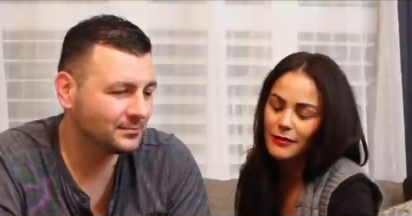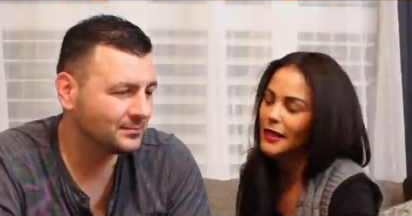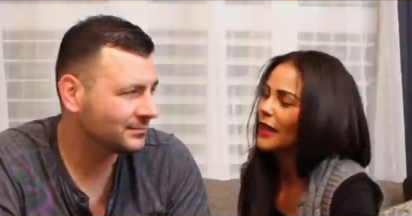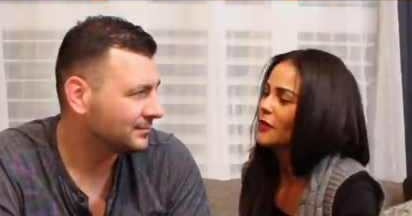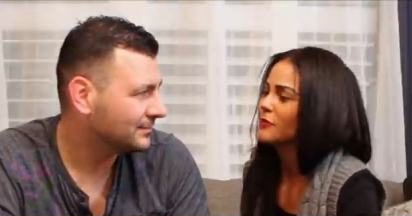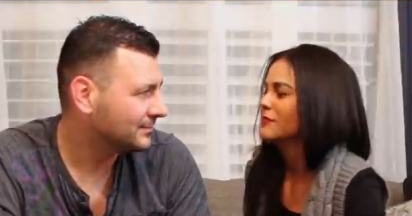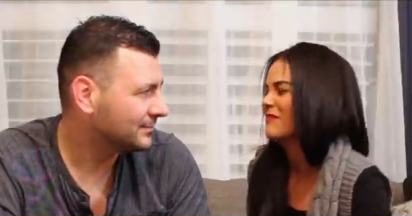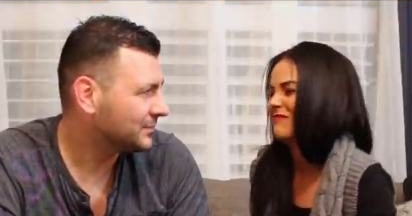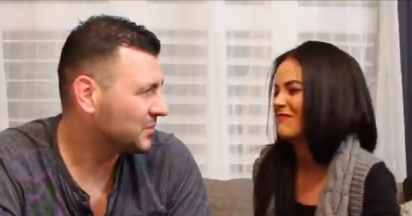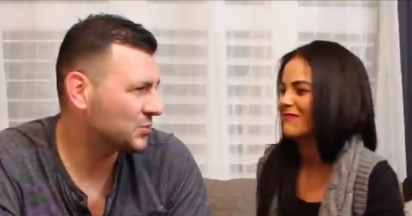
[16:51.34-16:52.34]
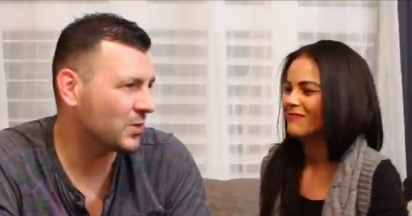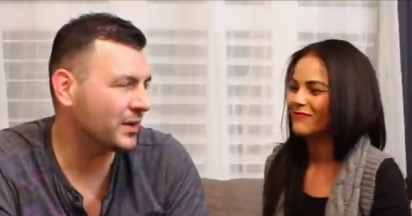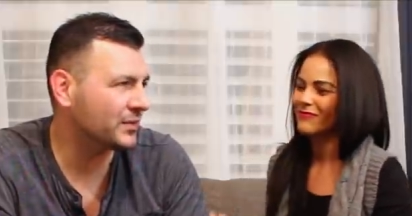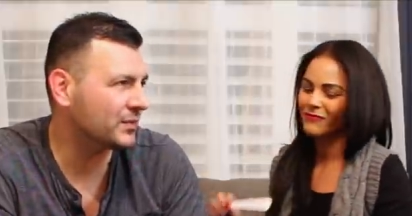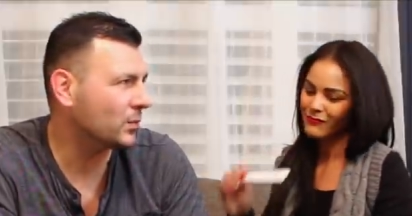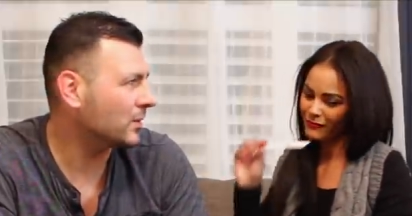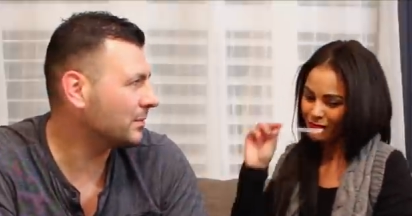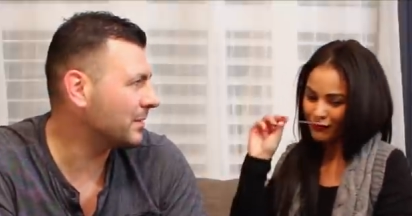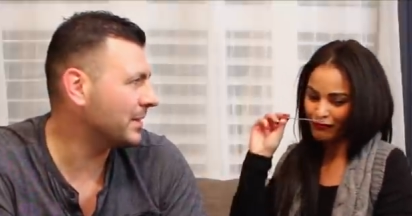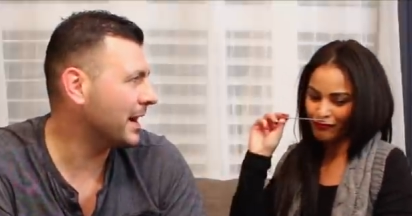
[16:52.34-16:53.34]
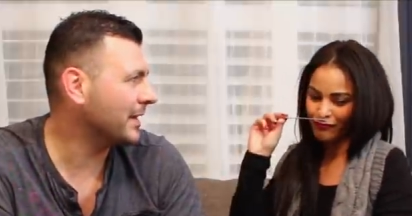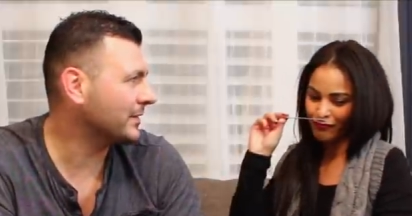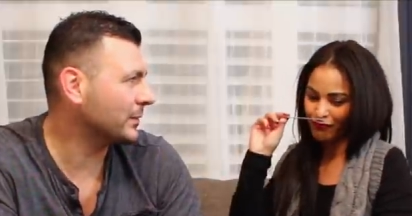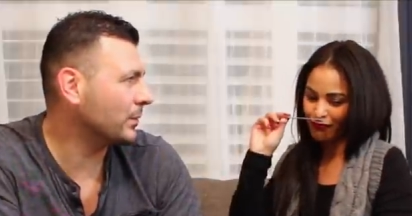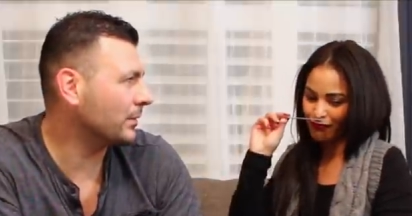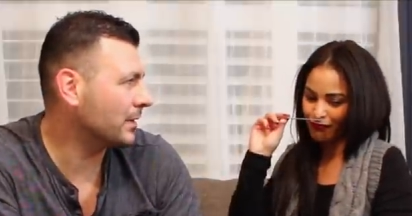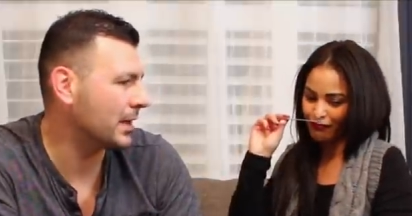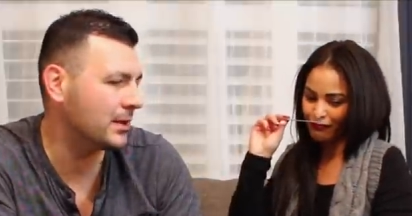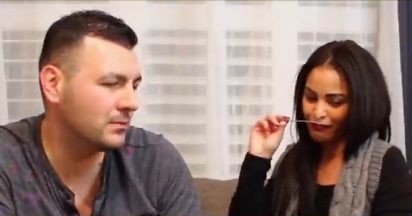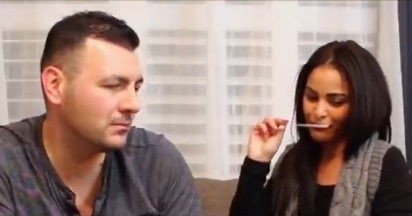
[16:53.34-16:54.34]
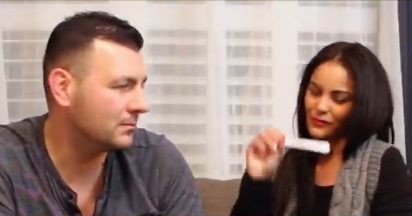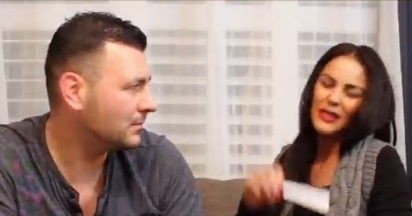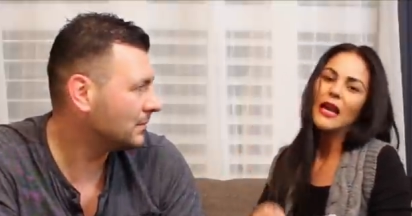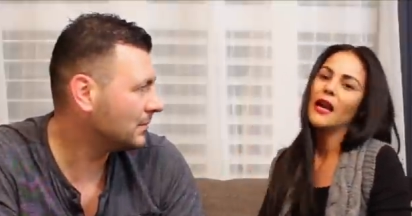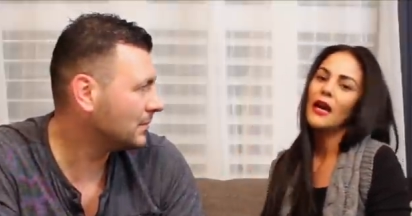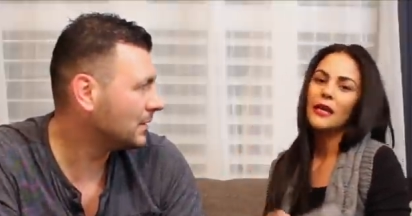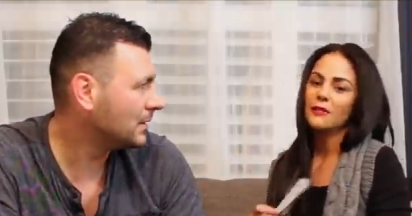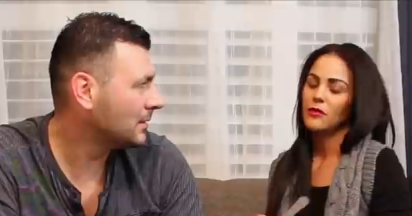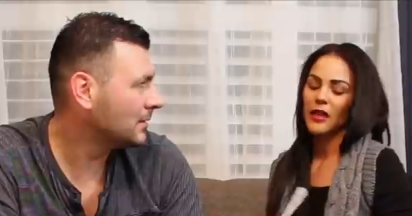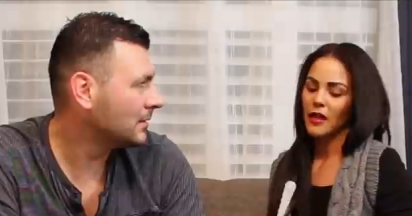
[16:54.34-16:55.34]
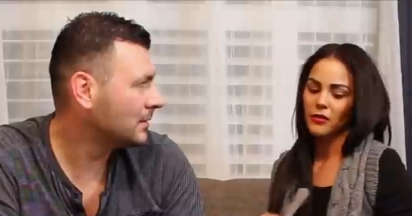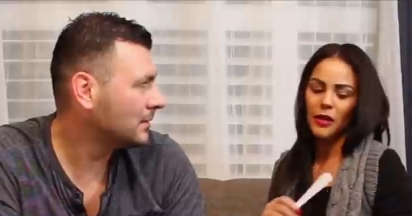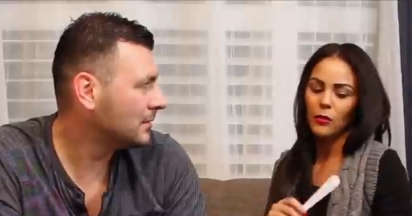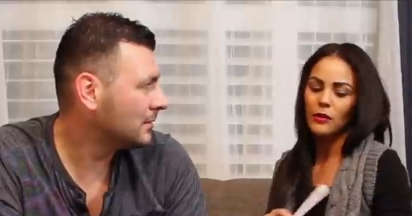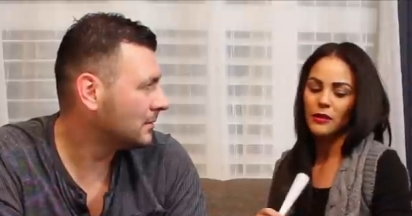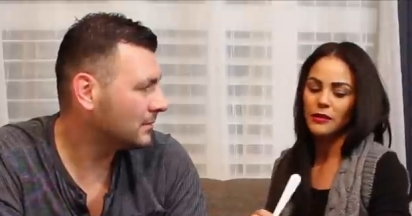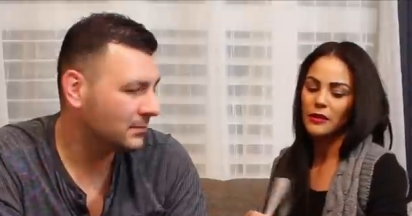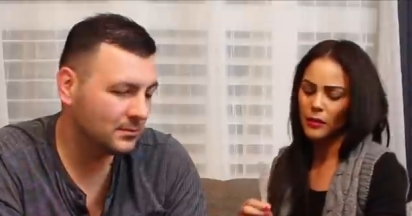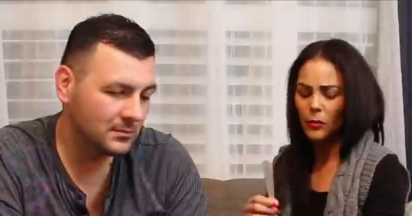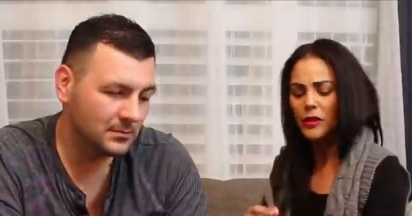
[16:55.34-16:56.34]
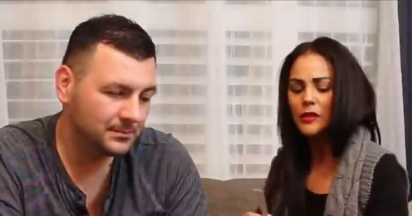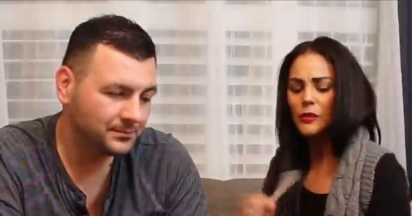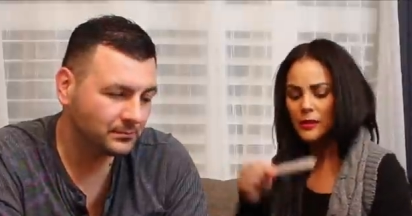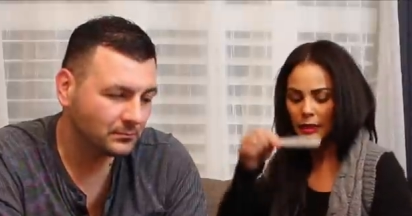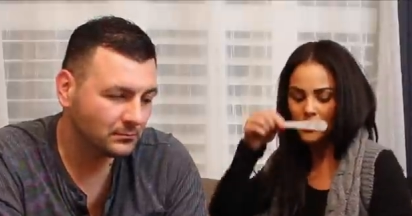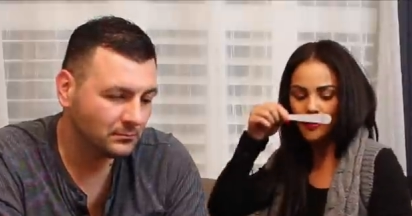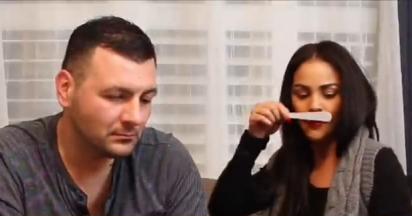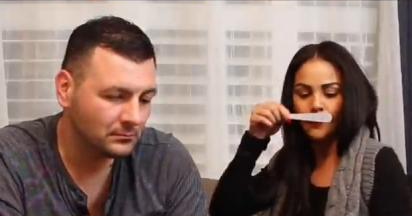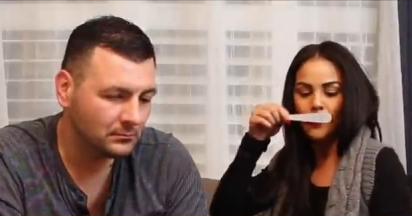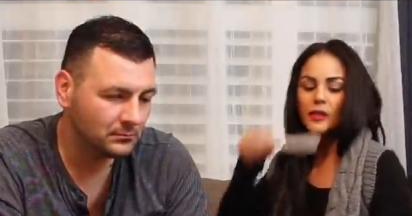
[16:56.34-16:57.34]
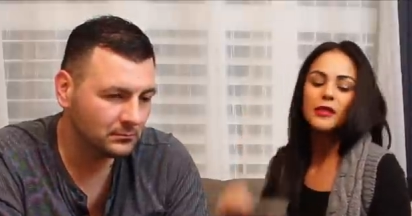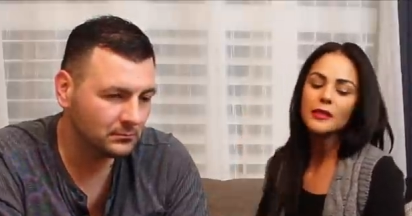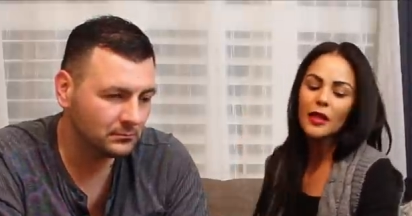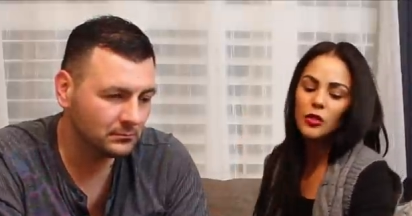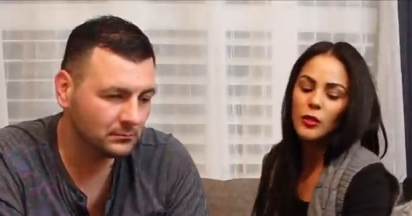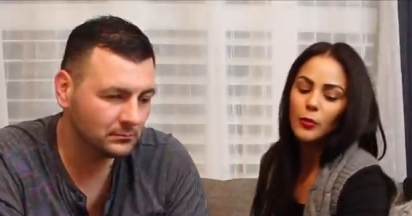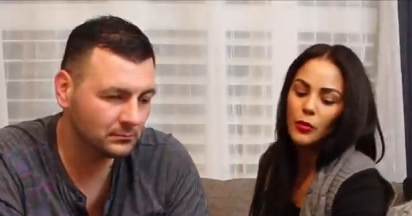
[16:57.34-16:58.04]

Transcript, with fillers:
Speaker 1: yeah.
Speaker 2: Drugstore, maybe a high school kid.
Speaker 1: Yeah, I yeah, that one doesn't accept. But this one's nice. This is actually